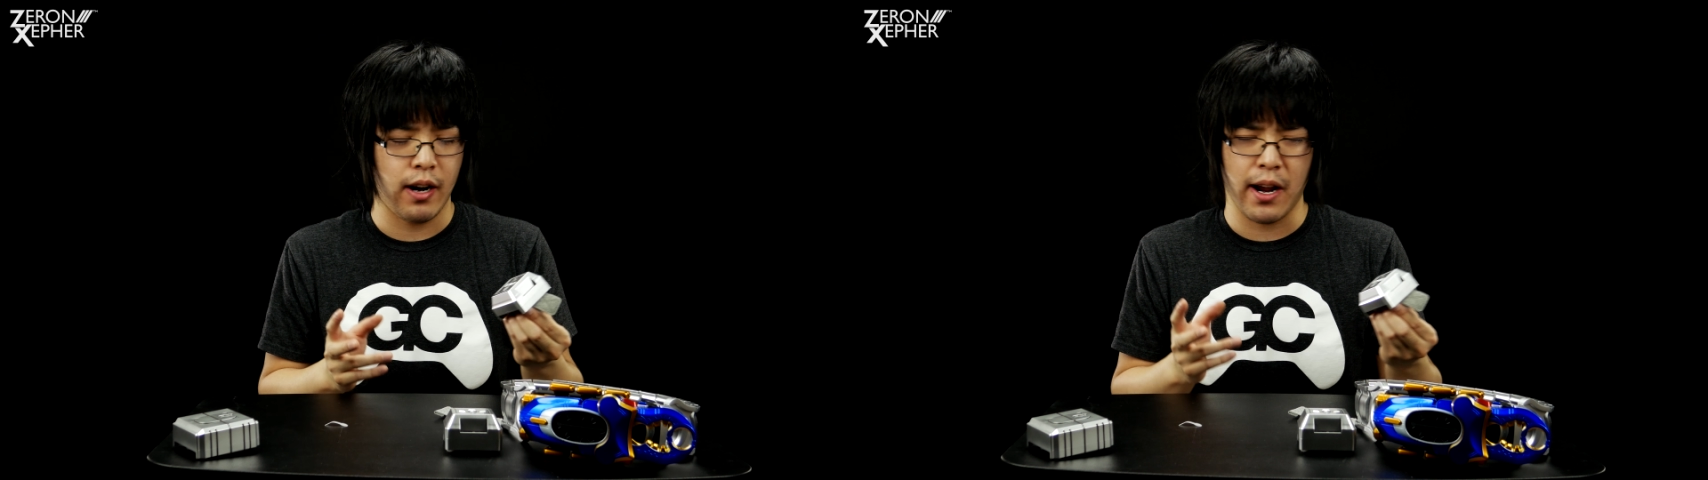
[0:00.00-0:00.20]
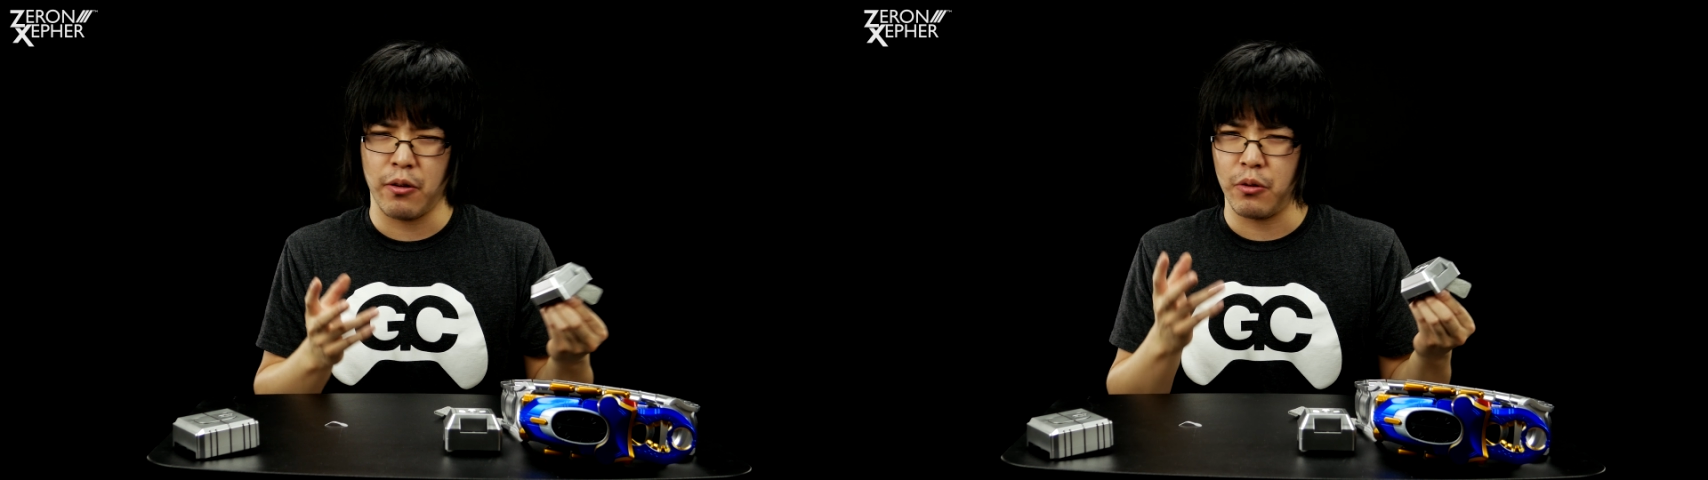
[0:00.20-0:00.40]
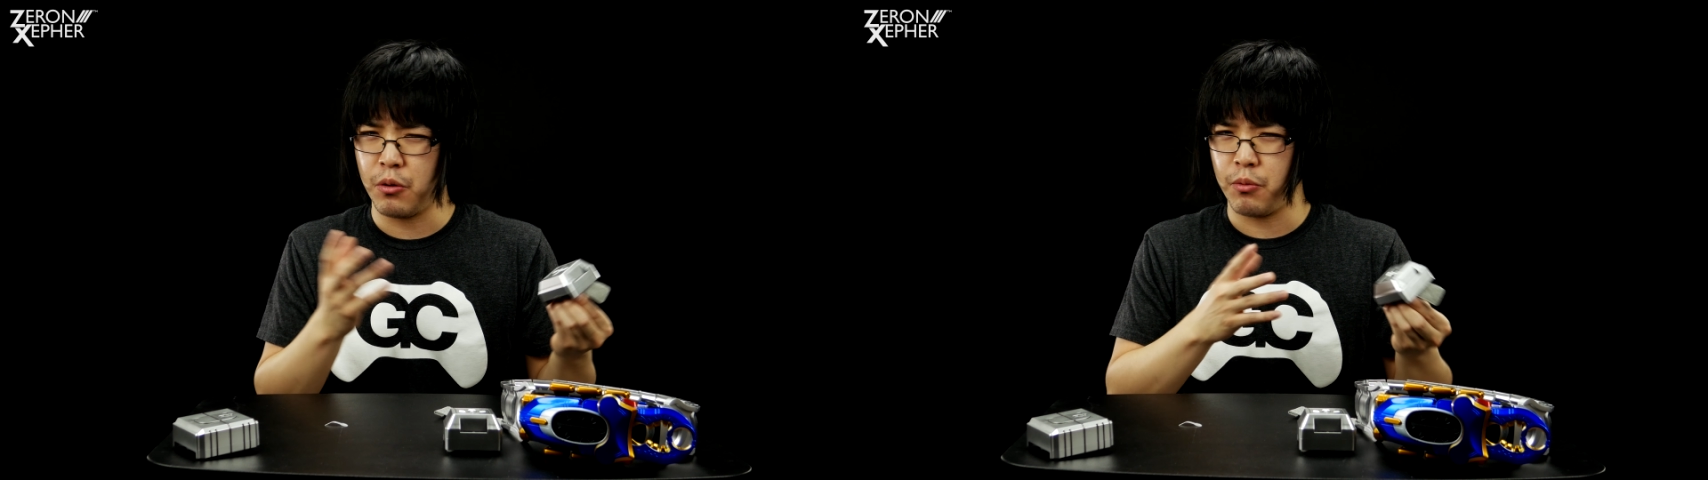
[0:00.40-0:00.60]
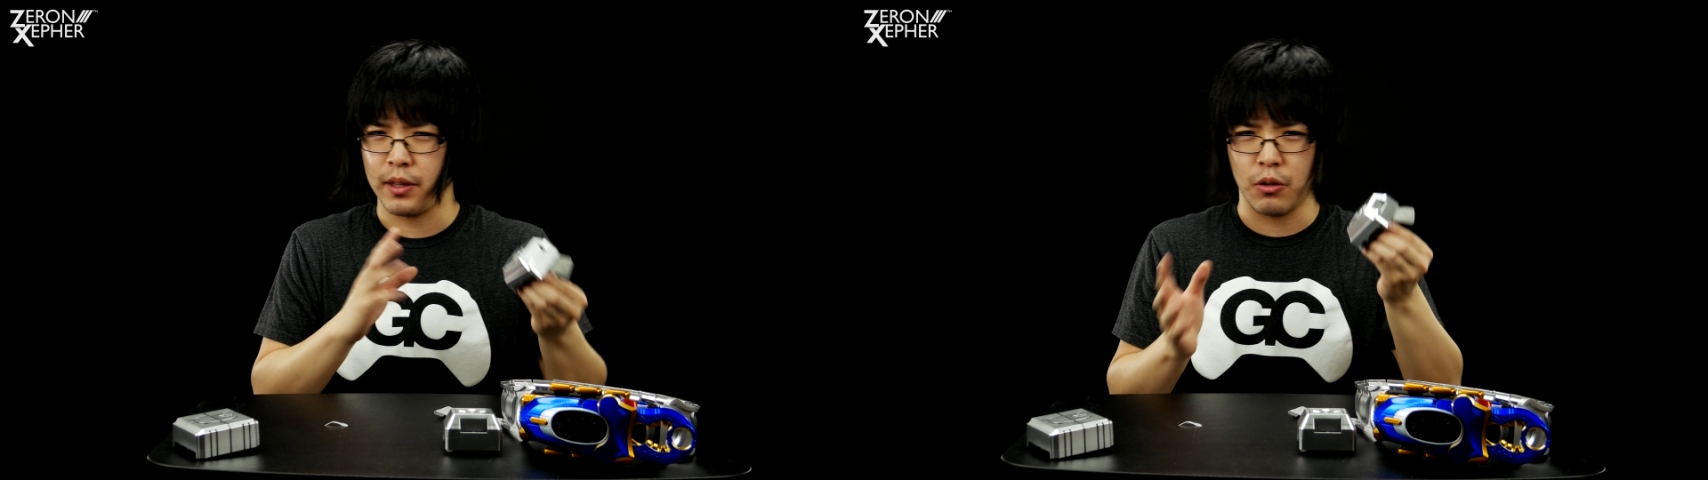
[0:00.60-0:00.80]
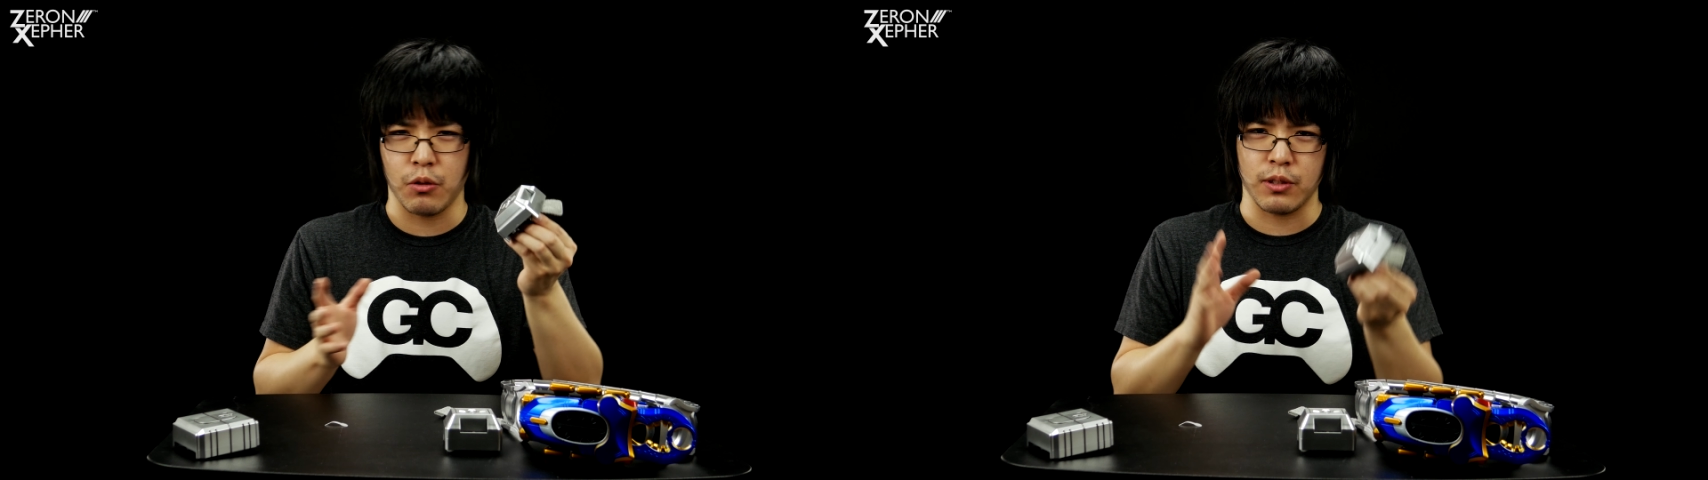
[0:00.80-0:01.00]
I don't know what
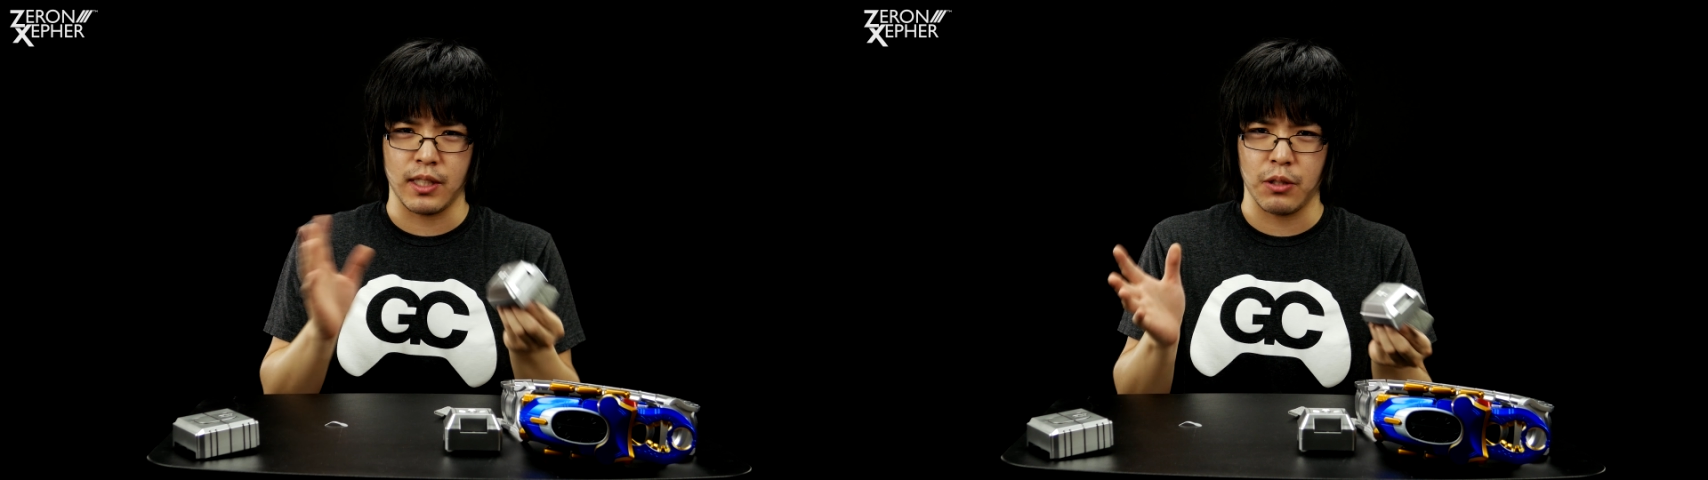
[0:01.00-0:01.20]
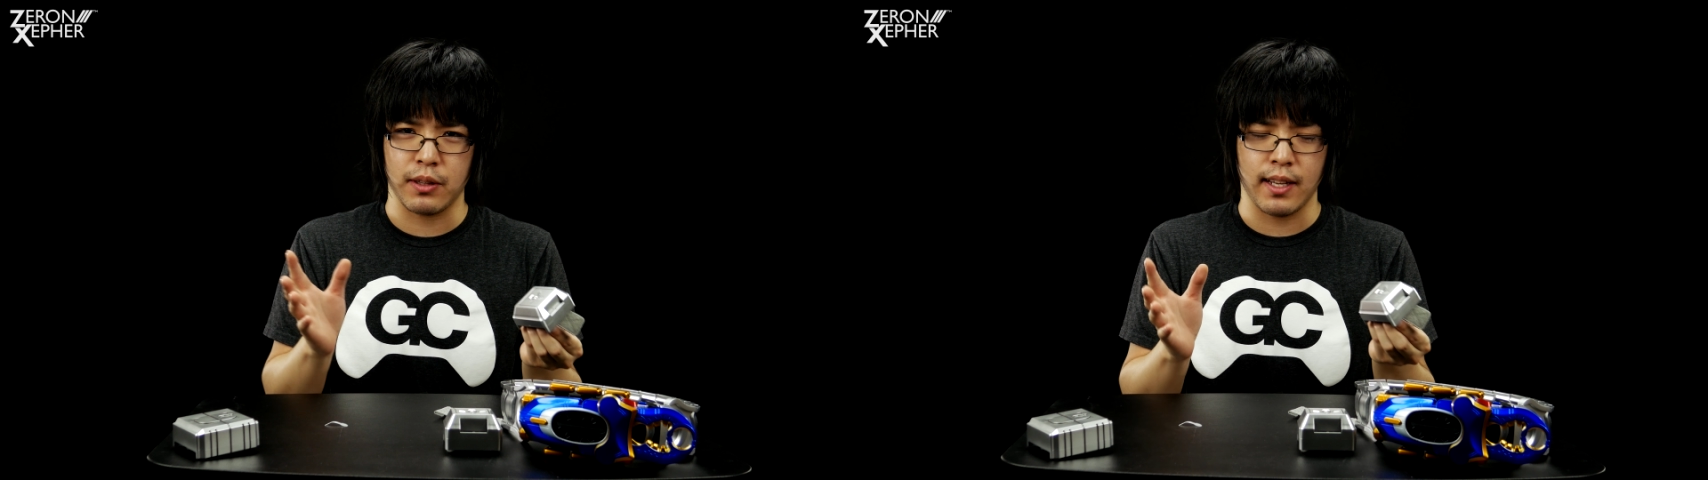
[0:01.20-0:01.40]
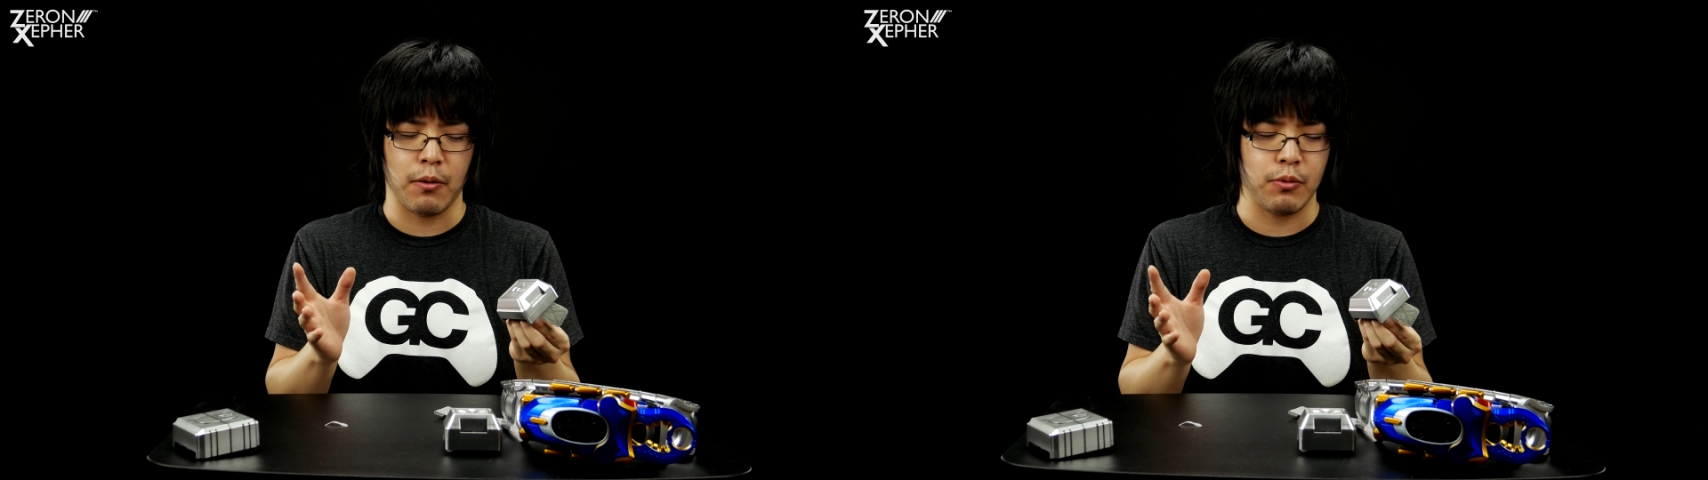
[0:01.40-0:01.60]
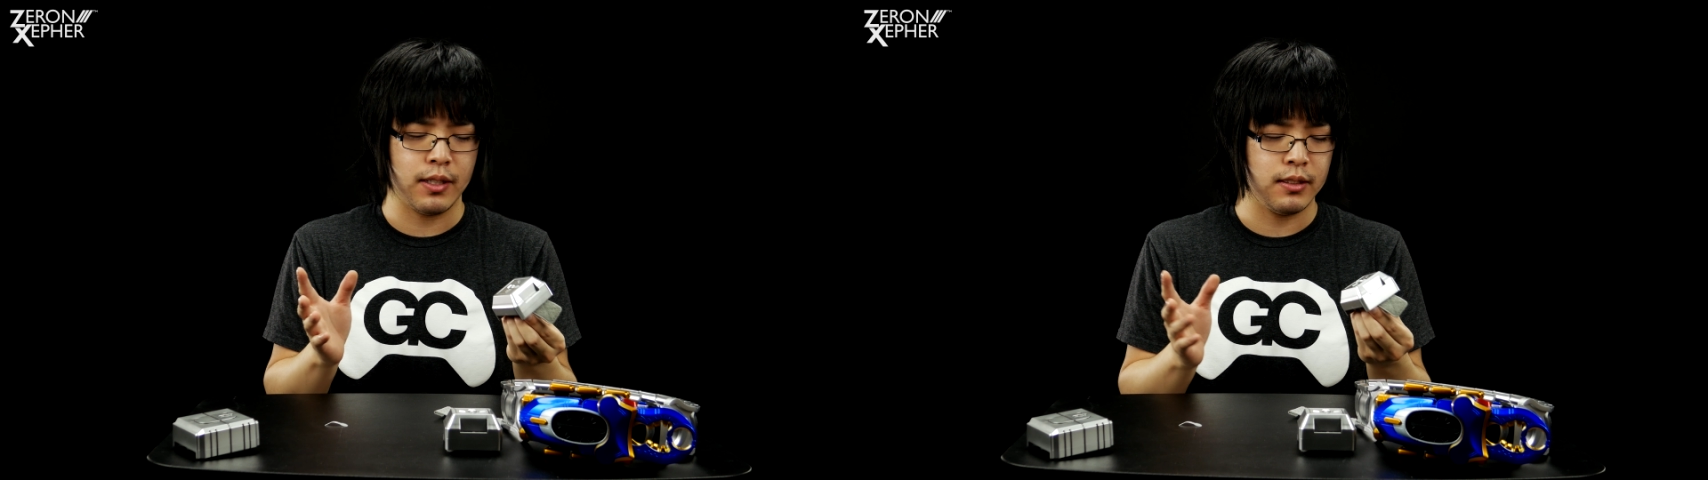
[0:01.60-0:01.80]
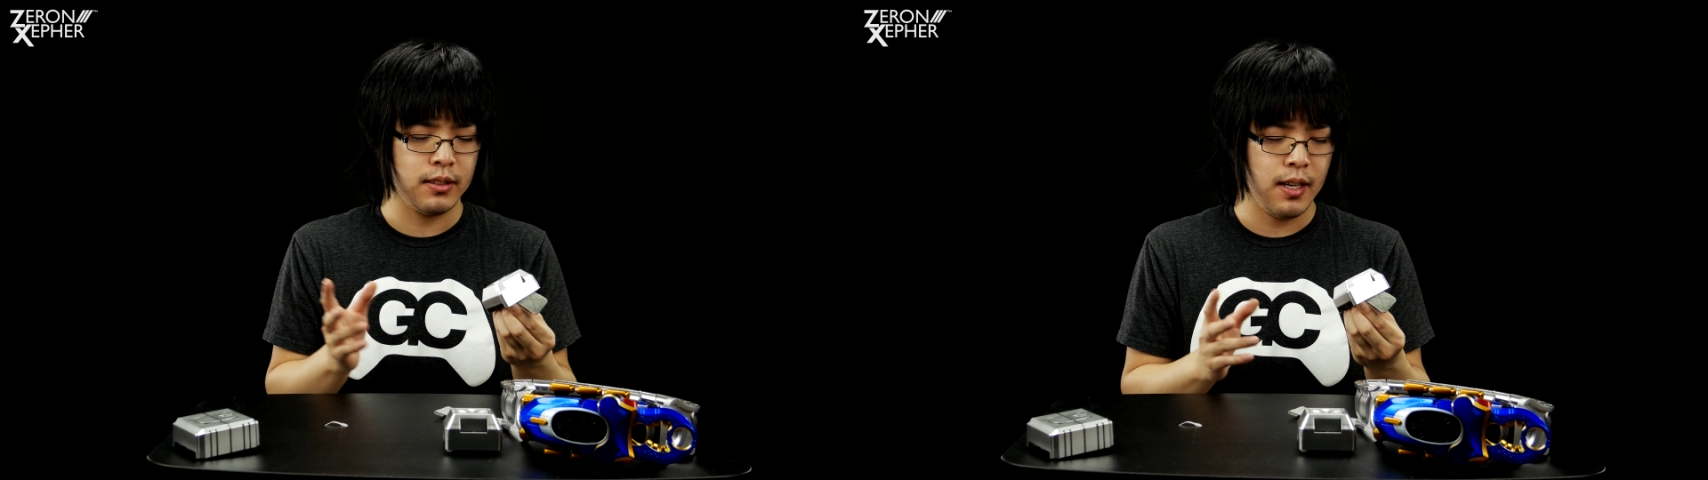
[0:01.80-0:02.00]
the whole deal with that
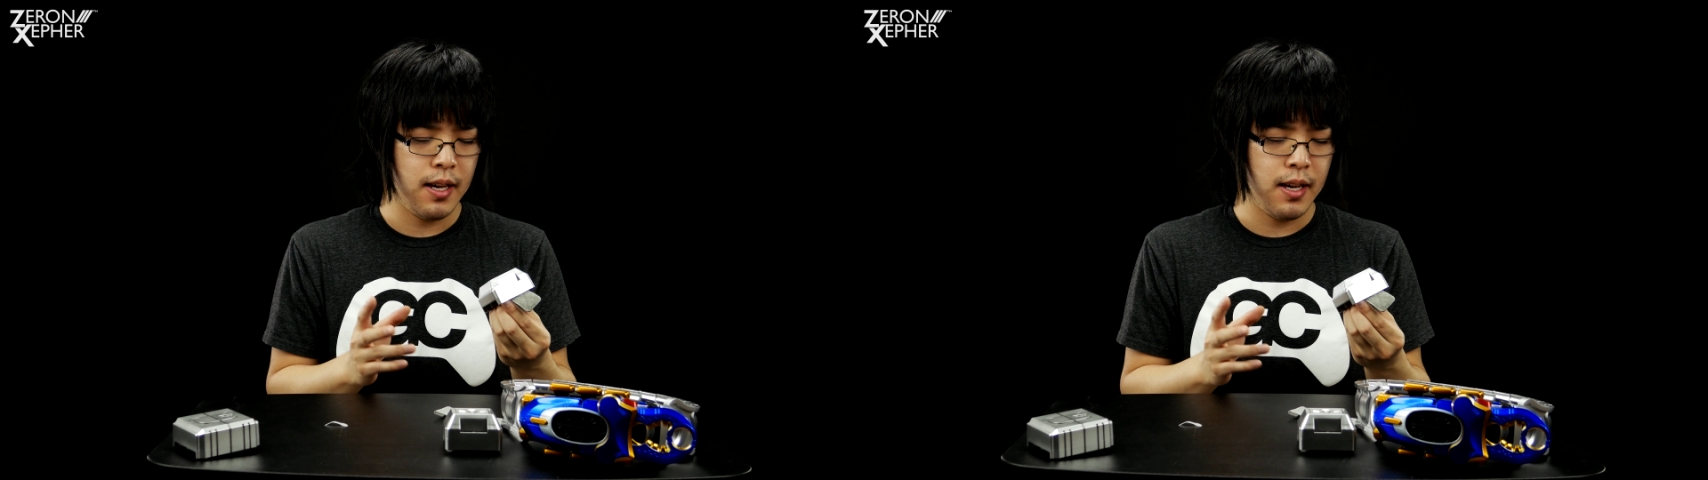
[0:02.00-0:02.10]
was,